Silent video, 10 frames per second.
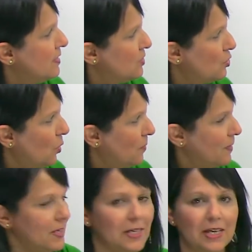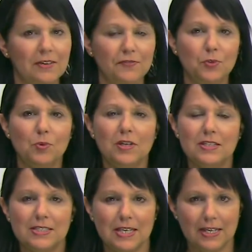So if you
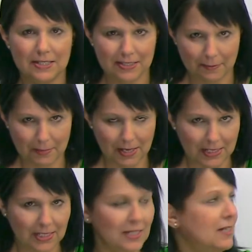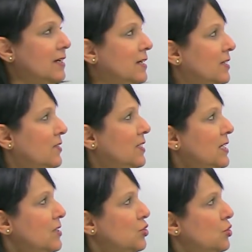wanna say to somebody, you
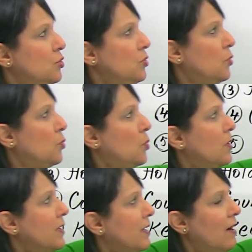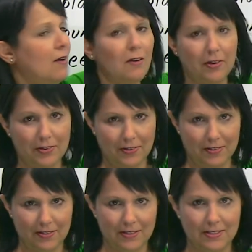need to work
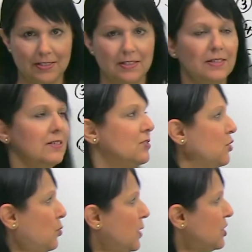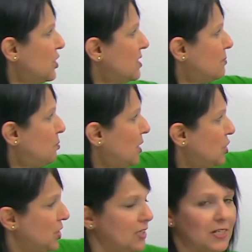harder. So which
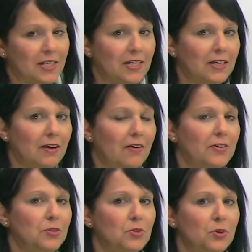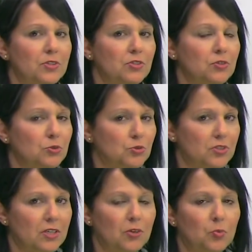expression are you going to
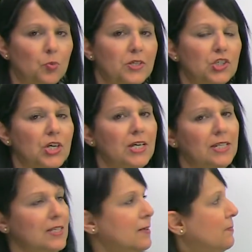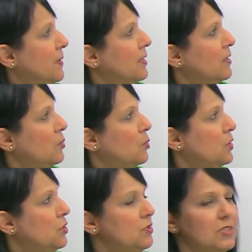use? Which idiom
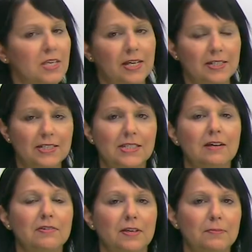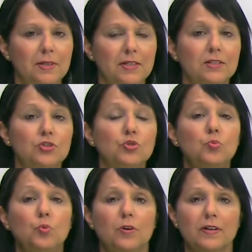would you say to tell them to
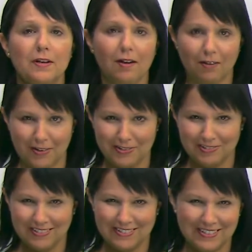work harder?